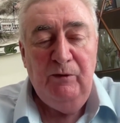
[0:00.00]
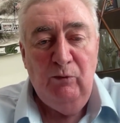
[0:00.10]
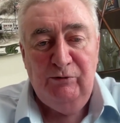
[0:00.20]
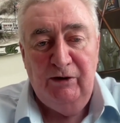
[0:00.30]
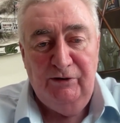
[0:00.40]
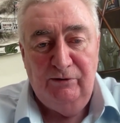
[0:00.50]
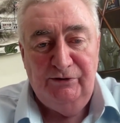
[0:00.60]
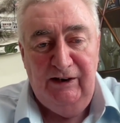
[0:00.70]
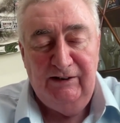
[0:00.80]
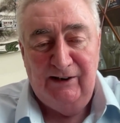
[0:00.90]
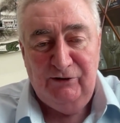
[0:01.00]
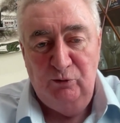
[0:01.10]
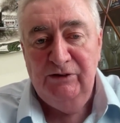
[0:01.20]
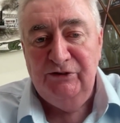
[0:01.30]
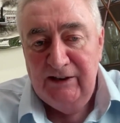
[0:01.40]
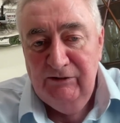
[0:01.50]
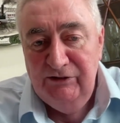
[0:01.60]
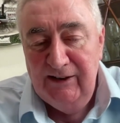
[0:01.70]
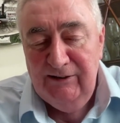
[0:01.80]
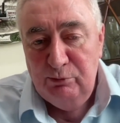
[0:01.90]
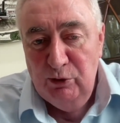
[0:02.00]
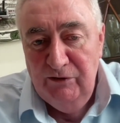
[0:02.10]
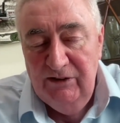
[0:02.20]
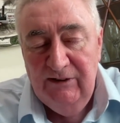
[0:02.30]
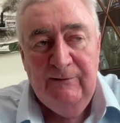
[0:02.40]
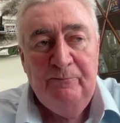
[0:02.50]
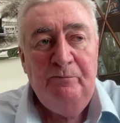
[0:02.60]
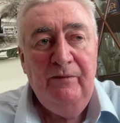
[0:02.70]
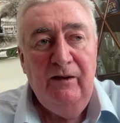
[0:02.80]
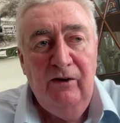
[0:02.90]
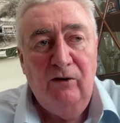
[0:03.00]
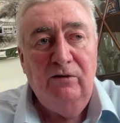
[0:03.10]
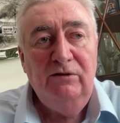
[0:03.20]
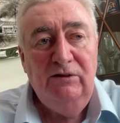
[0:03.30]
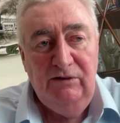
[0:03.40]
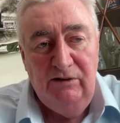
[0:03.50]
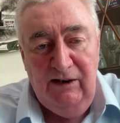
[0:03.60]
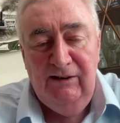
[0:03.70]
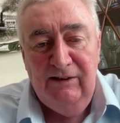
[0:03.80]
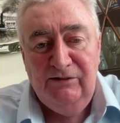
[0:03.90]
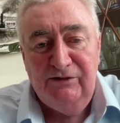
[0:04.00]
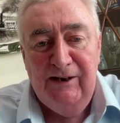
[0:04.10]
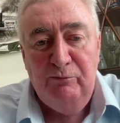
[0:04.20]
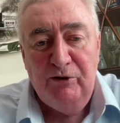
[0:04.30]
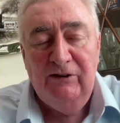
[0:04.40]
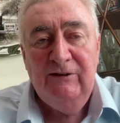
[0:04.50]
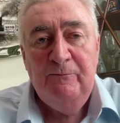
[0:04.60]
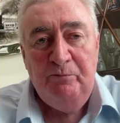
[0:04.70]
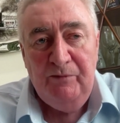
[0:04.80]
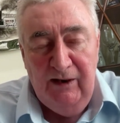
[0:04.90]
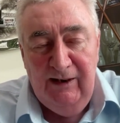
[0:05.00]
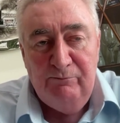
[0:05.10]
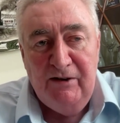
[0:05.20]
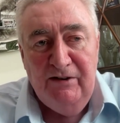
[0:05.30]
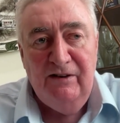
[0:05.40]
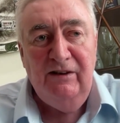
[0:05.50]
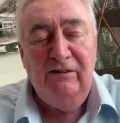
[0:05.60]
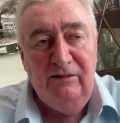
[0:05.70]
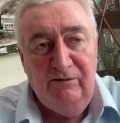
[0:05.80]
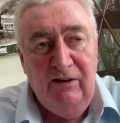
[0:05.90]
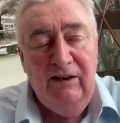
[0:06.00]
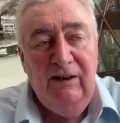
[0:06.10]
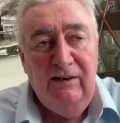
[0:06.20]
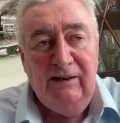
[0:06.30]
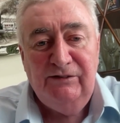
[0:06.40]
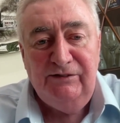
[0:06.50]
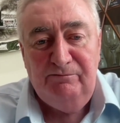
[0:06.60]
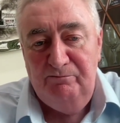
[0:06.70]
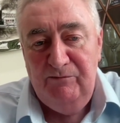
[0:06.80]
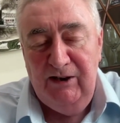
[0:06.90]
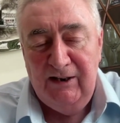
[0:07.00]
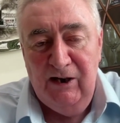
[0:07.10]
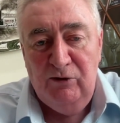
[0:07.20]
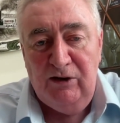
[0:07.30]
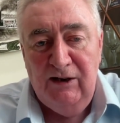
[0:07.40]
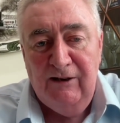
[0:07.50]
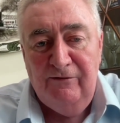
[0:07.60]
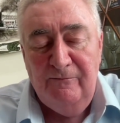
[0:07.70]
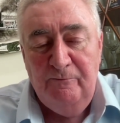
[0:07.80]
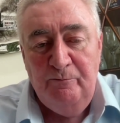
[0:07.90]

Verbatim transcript: What you ought to do, see a tattoo on the side of his leg to prove it? No, he did sleep with her. He admitted it, and let's get on with life.